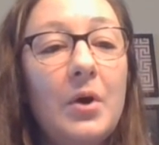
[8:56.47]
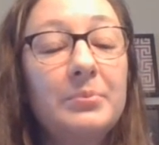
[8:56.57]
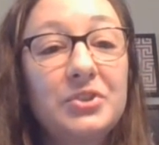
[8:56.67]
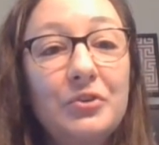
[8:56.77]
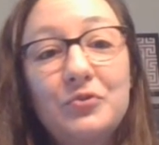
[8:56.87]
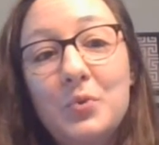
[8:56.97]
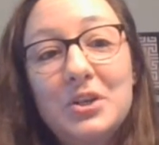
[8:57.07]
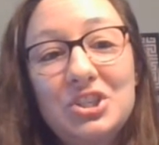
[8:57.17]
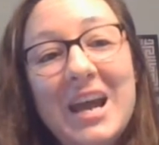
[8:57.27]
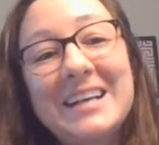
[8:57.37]
observed
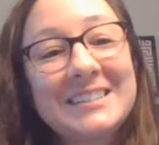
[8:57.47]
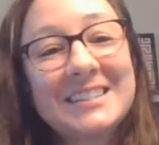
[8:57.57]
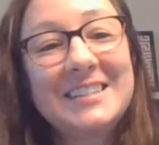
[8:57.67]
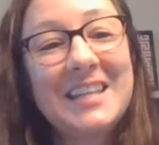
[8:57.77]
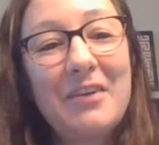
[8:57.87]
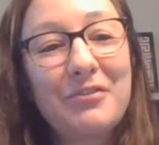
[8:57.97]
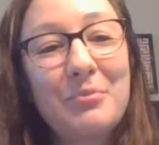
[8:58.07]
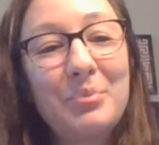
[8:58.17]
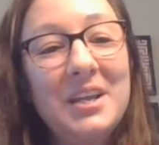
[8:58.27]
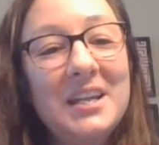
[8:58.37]
which tasks they have
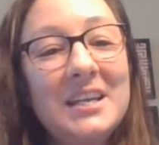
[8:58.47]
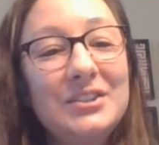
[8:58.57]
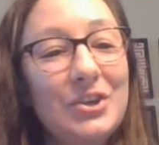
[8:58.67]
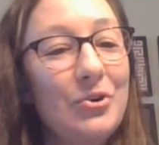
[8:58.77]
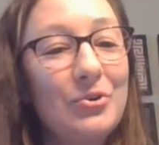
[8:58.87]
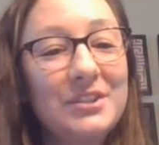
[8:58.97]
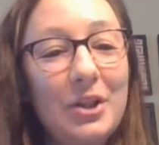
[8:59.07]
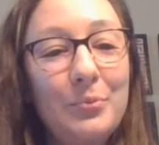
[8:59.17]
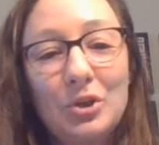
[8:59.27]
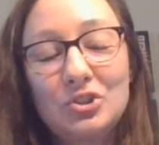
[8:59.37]
completed. So
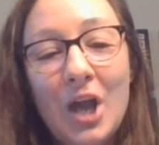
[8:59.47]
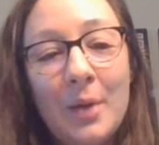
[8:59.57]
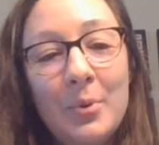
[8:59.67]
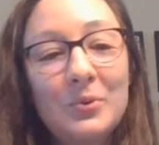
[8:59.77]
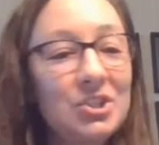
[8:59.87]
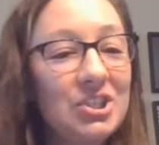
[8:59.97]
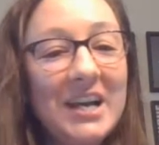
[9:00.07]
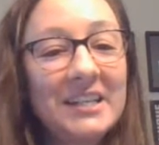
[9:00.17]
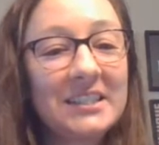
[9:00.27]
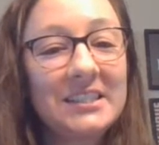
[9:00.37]
tell them good job on which
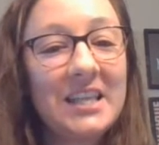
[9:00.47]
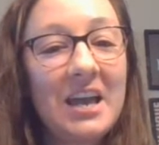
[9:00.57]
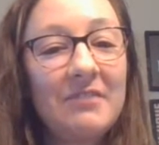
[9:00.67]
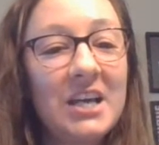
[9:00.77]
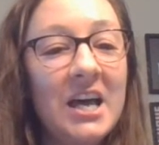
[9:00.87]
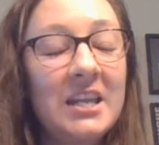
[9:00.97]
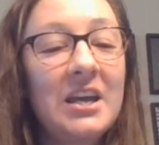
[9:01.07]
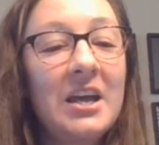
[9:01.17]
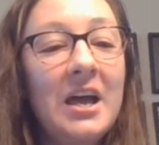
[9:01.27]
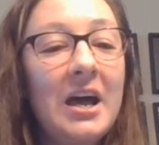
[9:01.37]
tasks they have
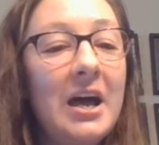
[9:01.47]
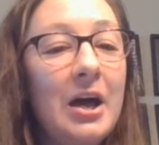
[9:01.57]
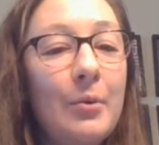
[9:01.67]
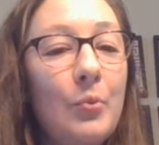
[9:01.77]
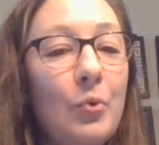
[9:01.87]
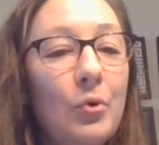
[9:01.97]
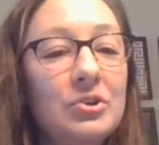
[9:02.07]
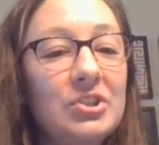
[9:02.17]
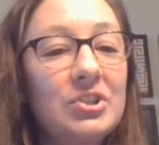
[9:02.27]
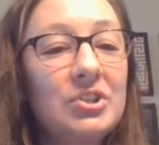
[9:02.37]
done,
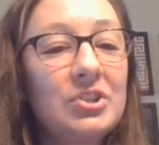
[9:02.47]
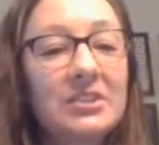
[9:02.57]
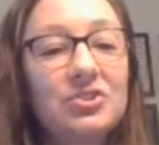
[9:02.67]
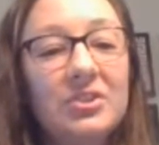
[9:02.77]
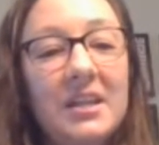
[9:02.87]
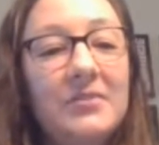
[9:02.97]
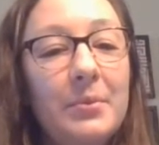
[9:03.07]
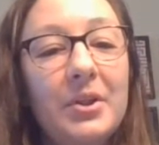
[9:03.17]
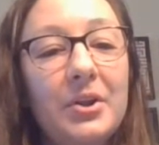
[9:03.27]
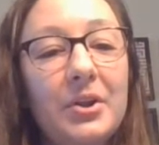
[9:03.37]
or just
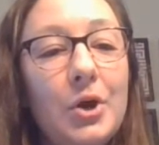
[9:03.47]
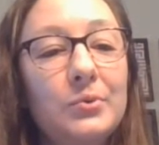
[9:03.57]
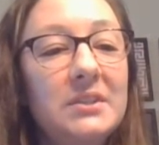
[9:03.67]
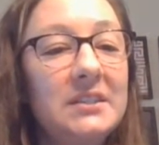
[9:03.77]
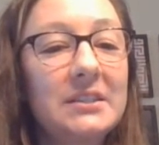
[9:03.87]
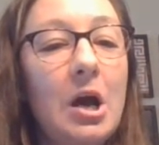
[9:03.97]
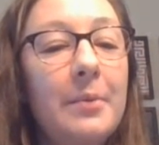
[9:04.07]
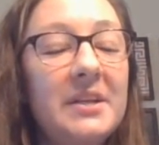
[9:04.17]
leave them little notes,